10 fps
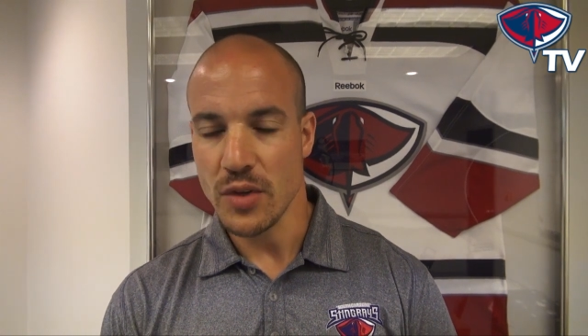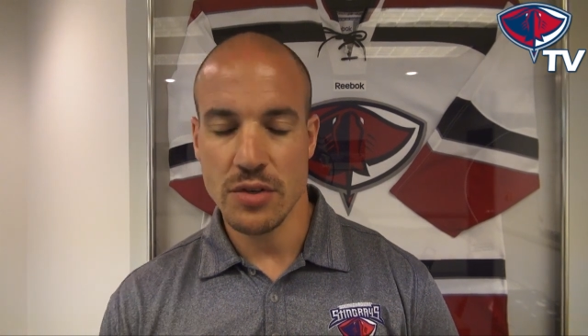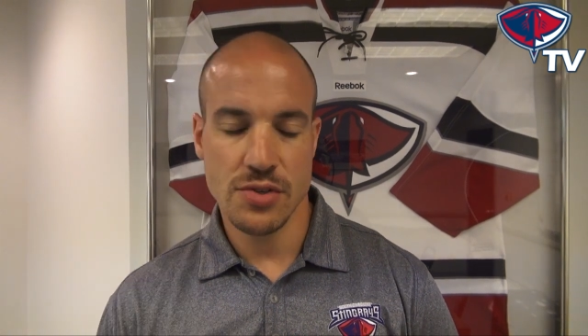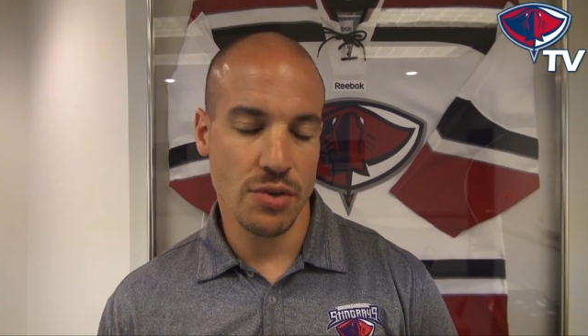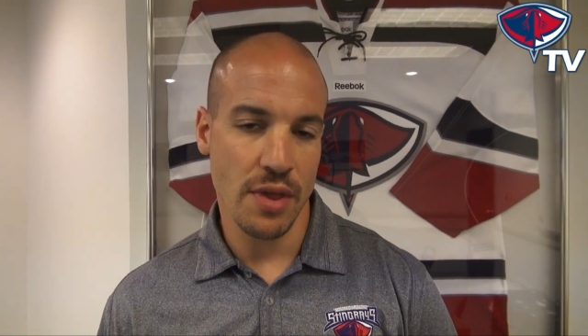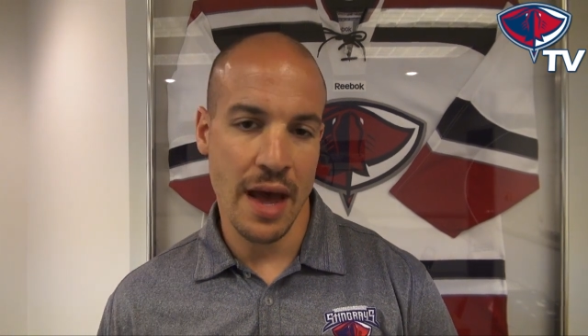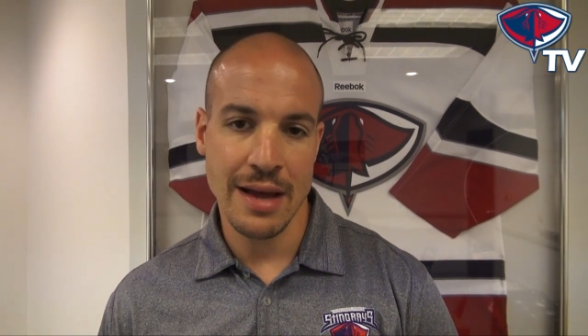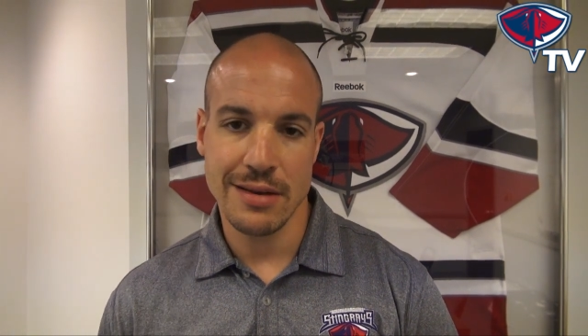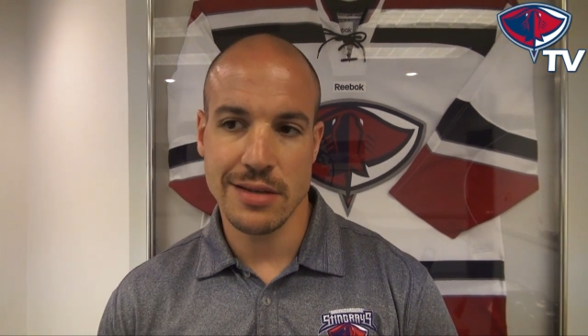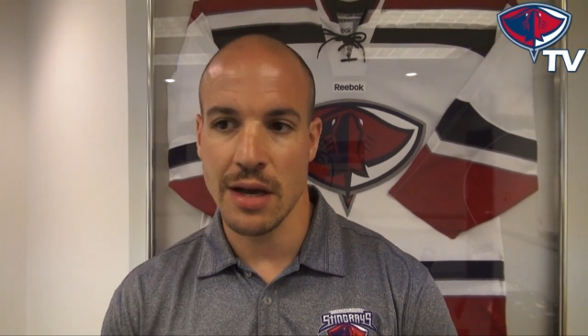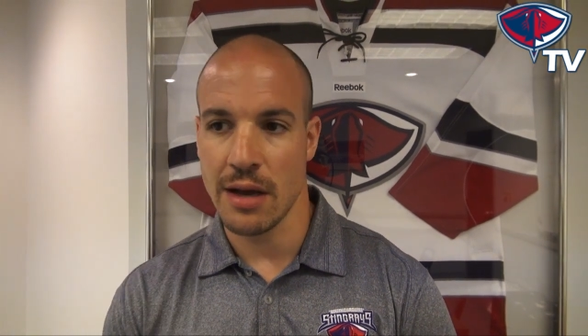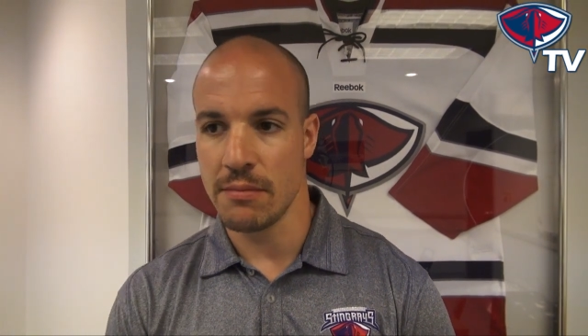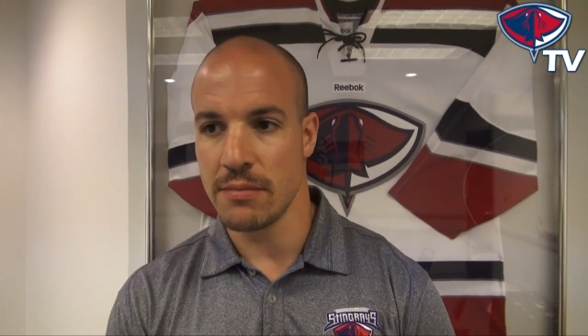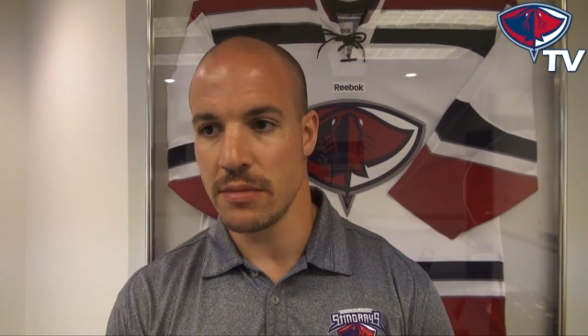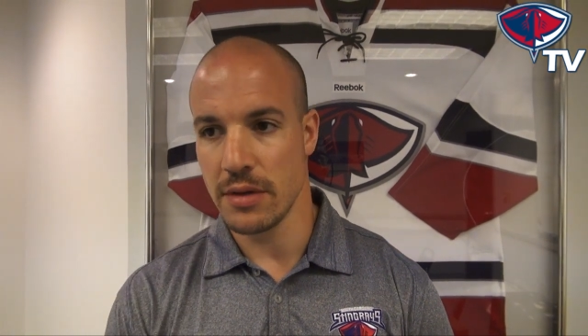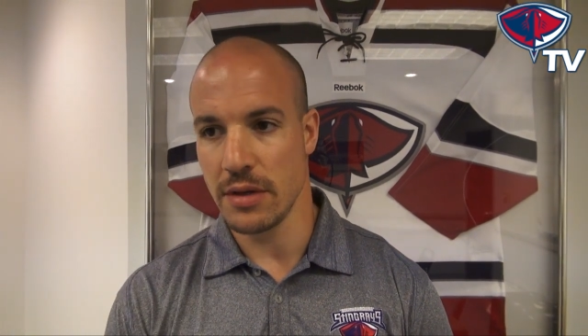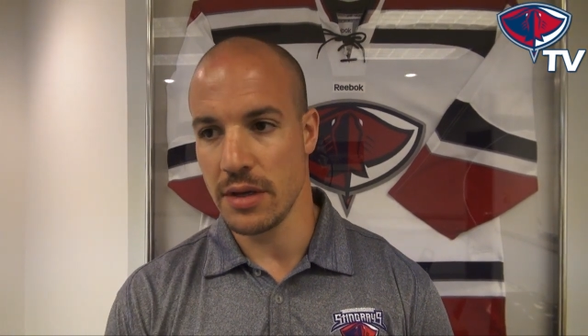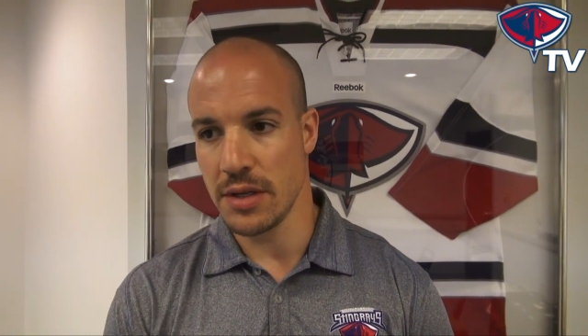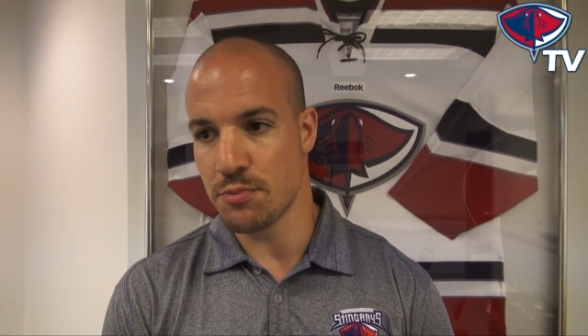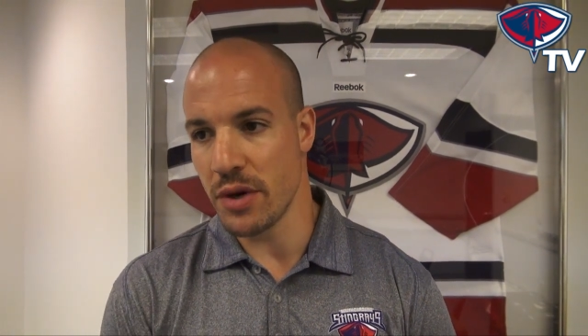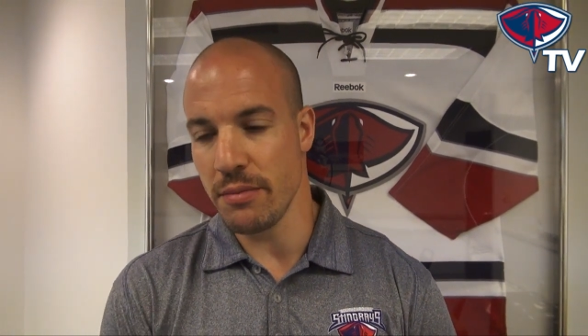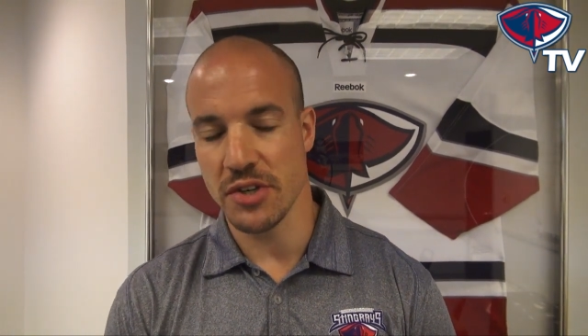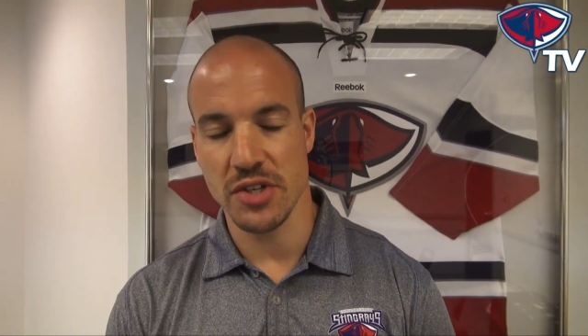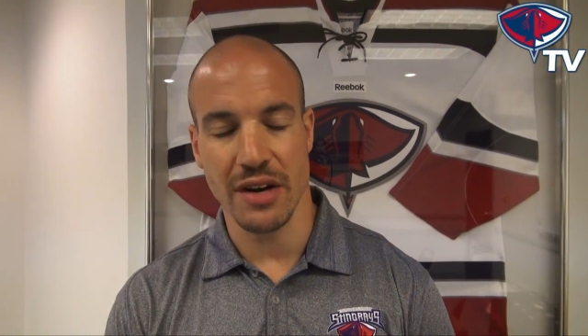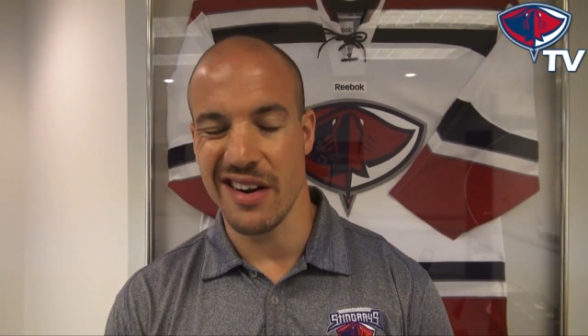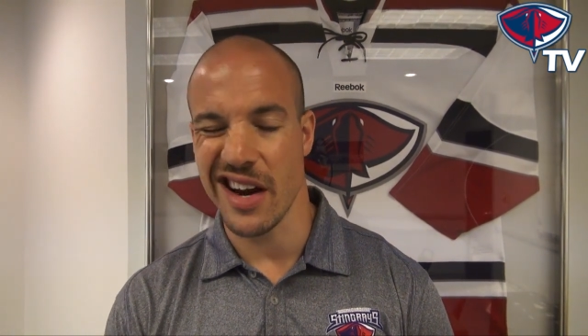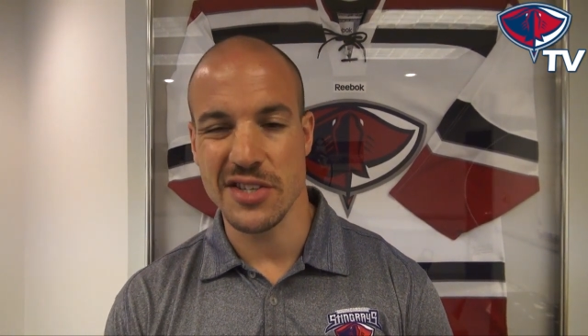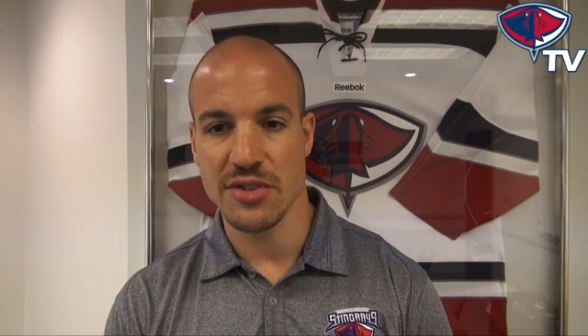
So that is pretty much out of your hands.